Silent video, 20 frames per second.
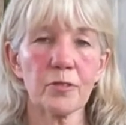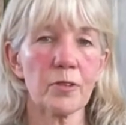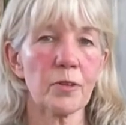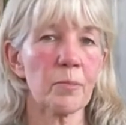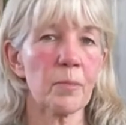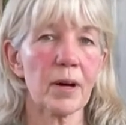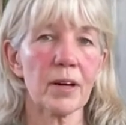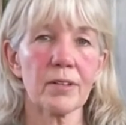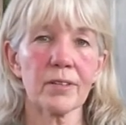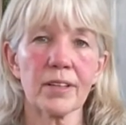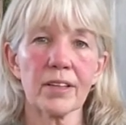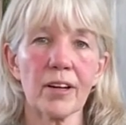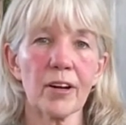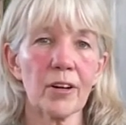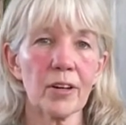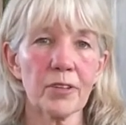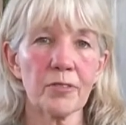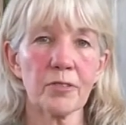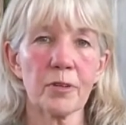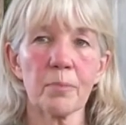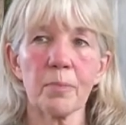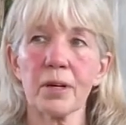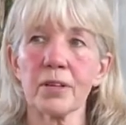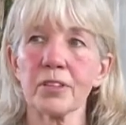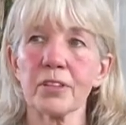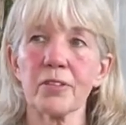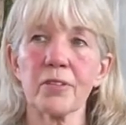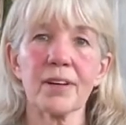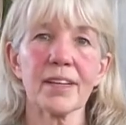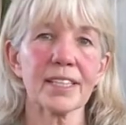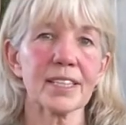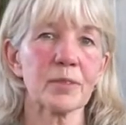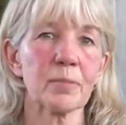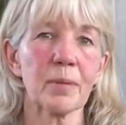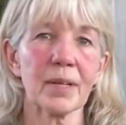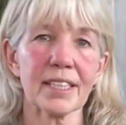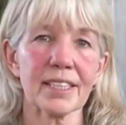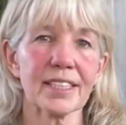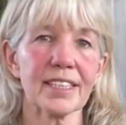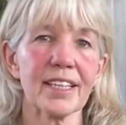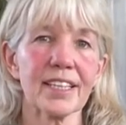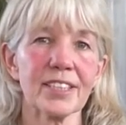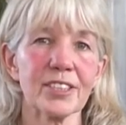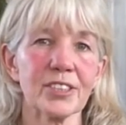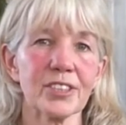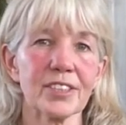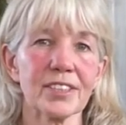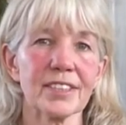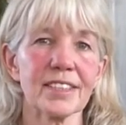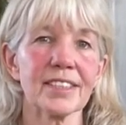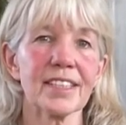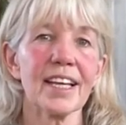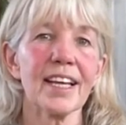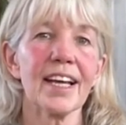about life, about your expectations.